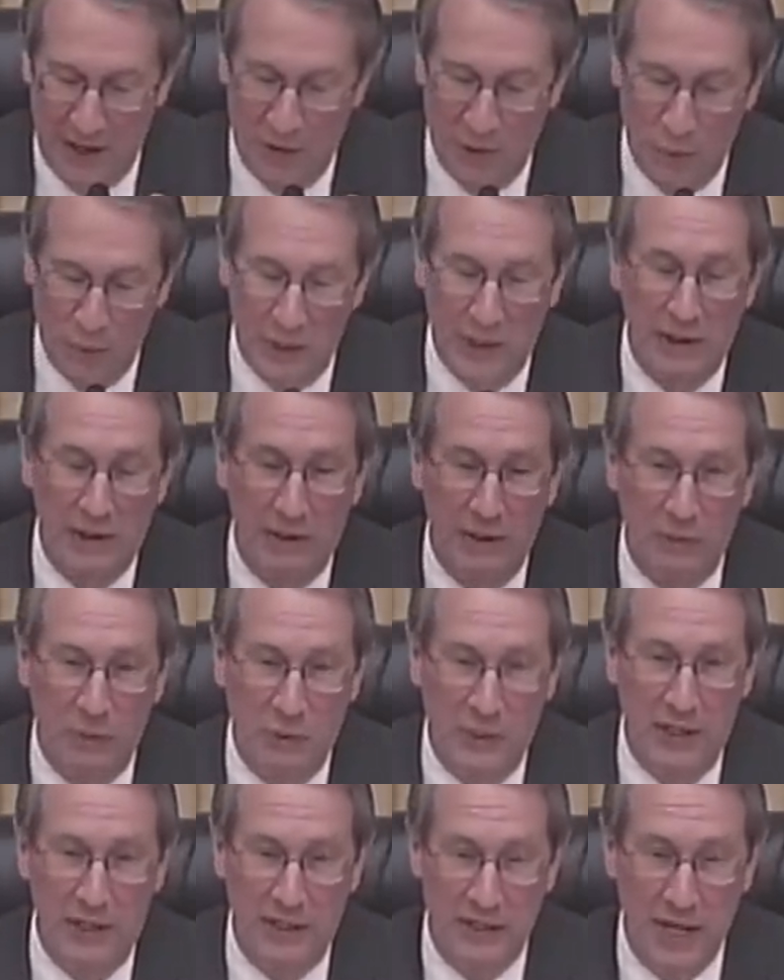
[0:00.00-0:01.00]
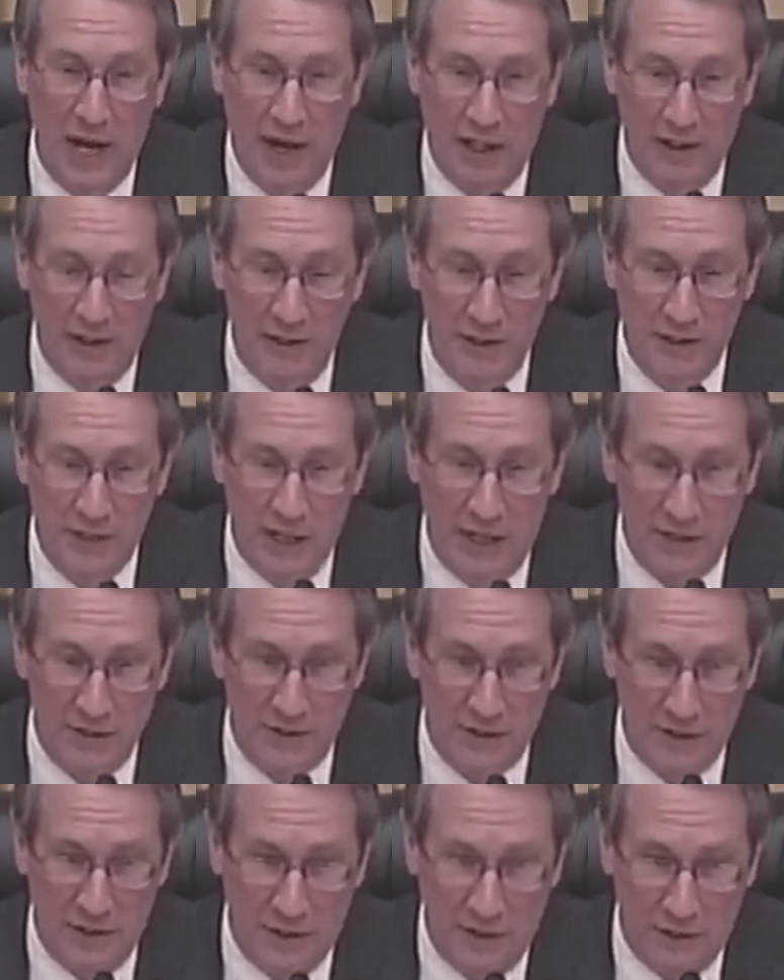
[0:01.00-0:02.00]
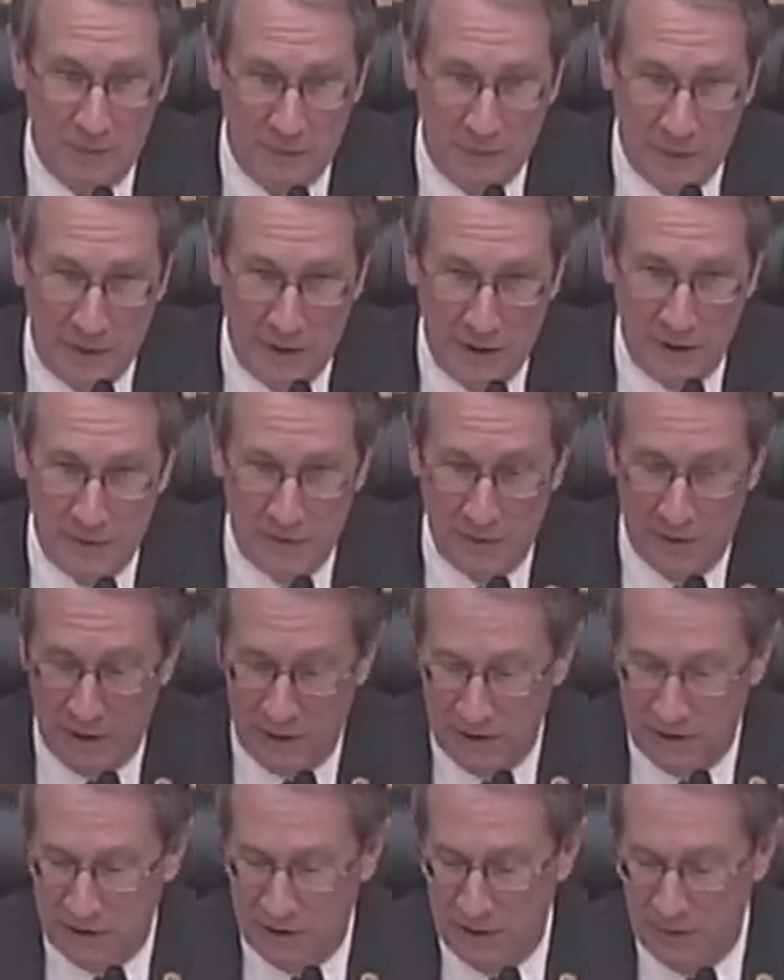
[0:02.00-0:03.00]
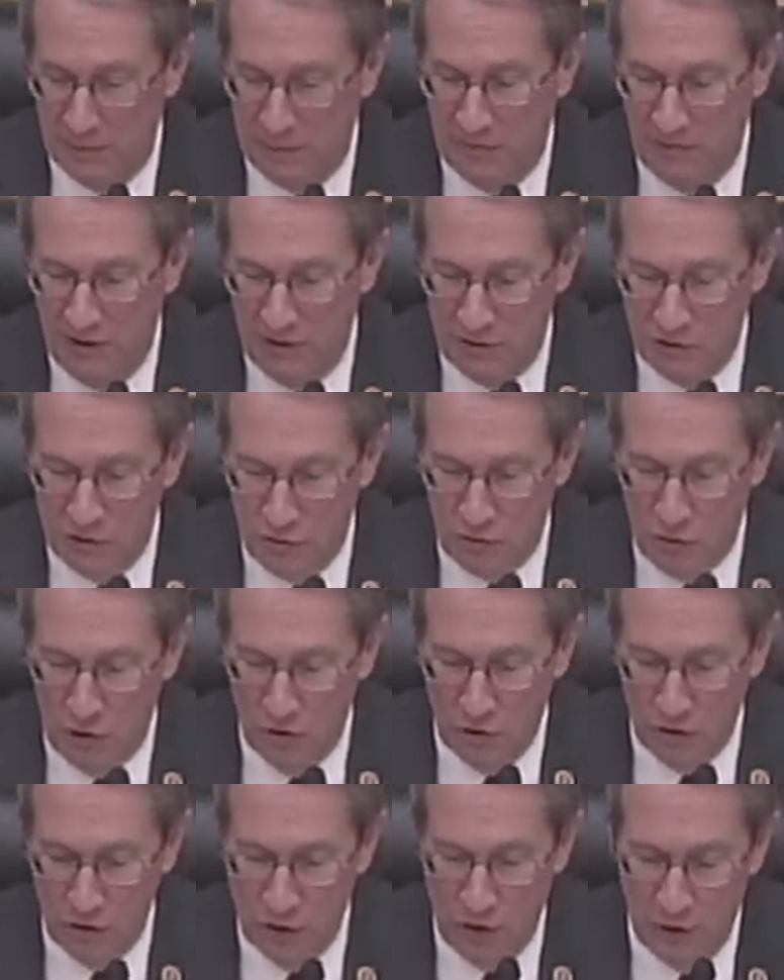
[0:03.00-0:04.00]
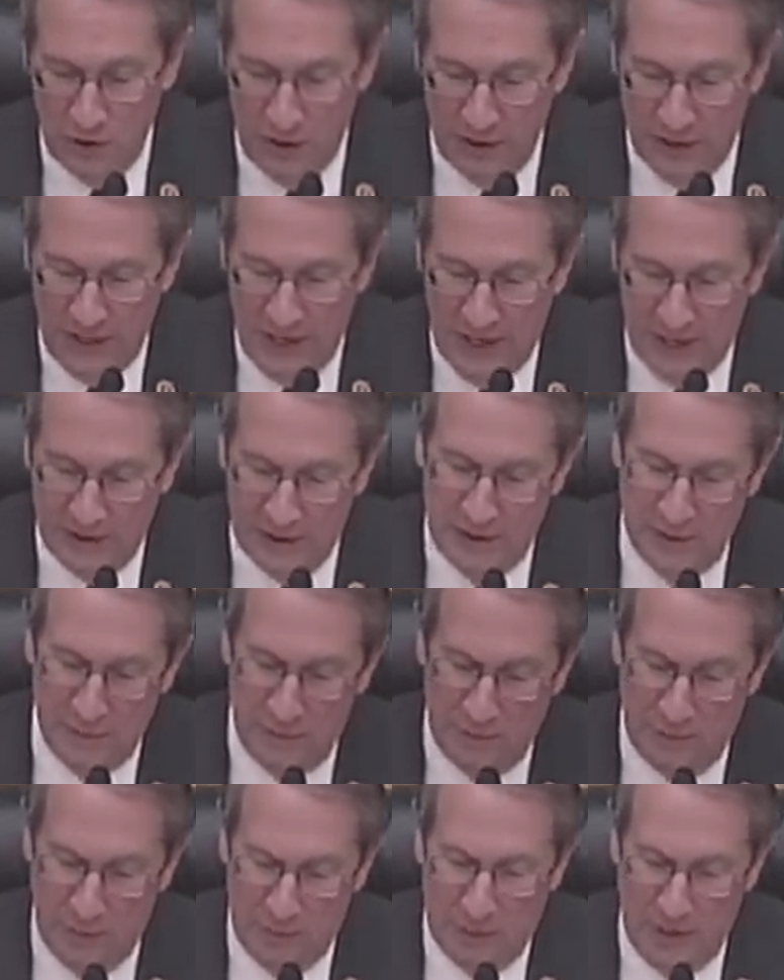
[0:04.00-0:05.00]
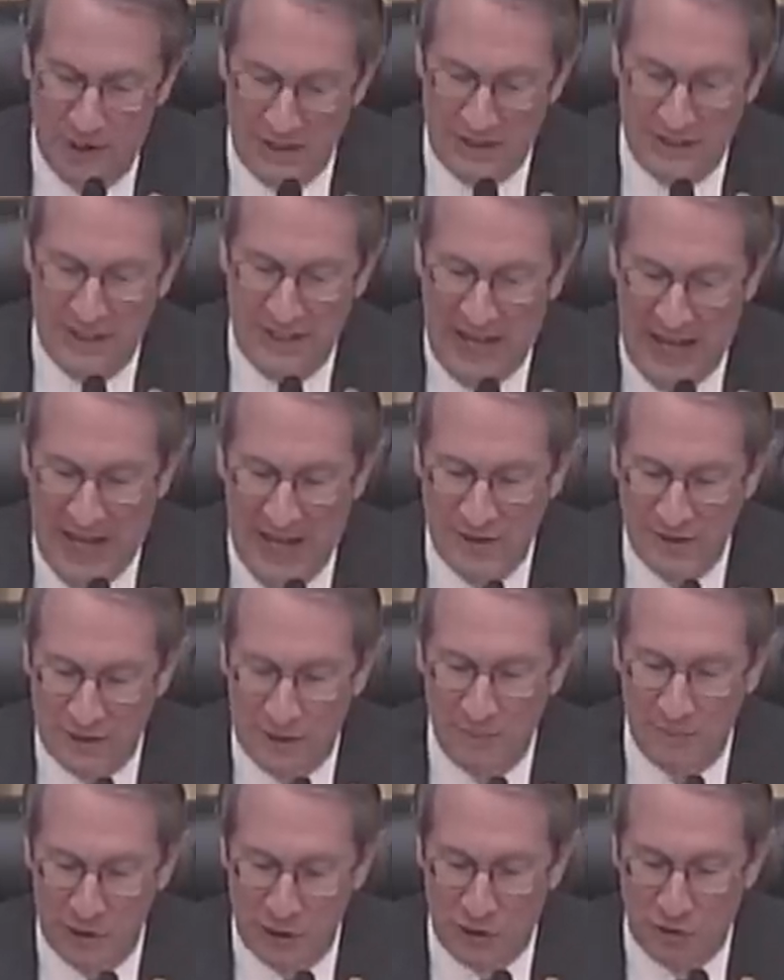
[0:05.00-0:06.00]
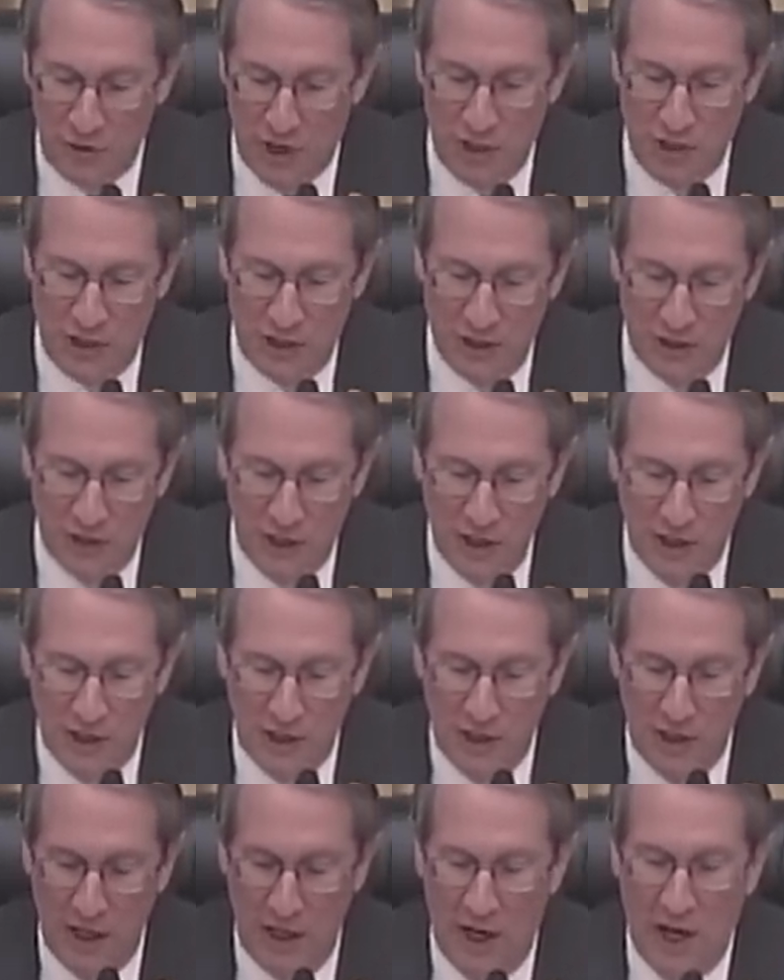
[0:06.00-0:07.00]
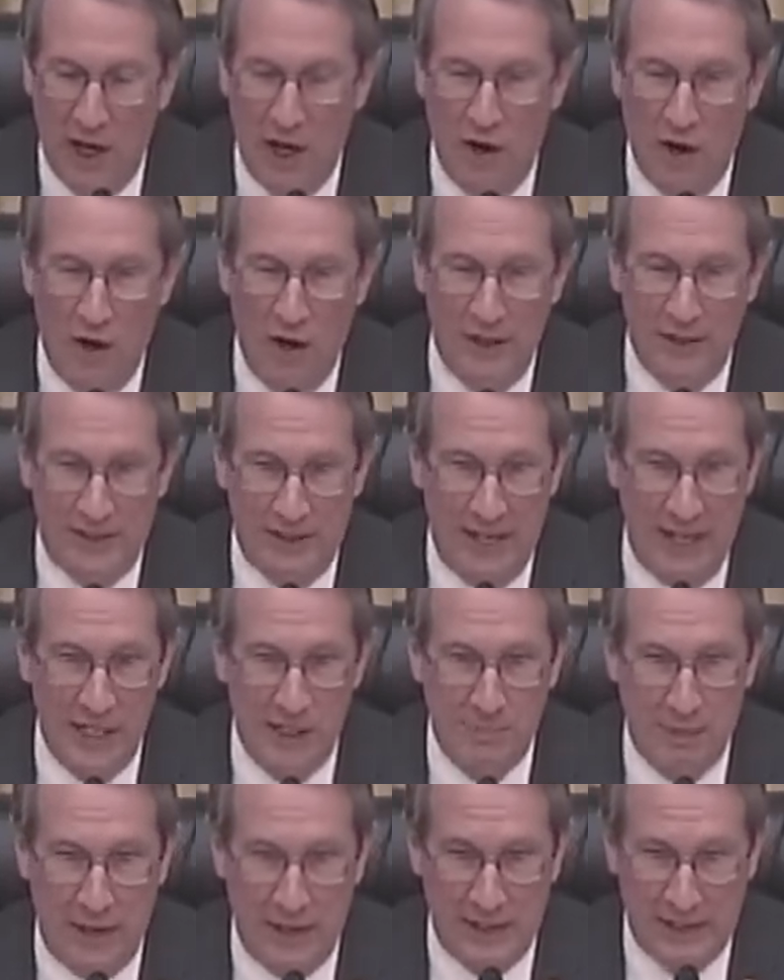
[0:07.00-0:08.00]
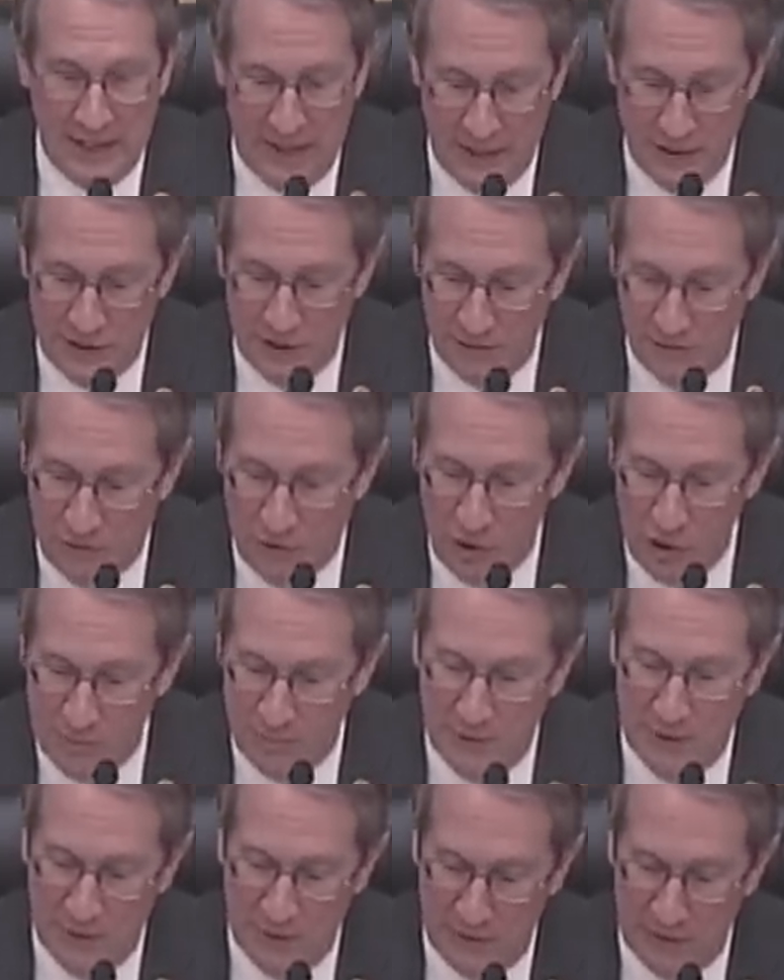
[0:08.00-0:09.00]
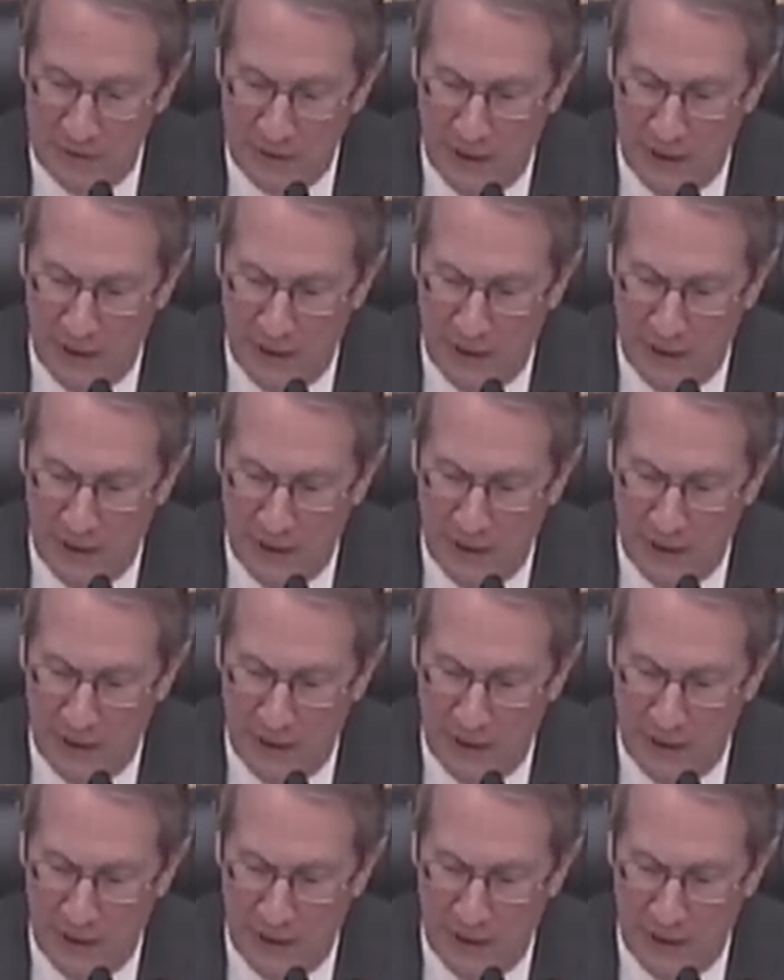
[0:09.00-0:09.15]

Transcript: we acknowledge, as Professor Schroeder noted, that the President has some discretion on case-by-case enforcement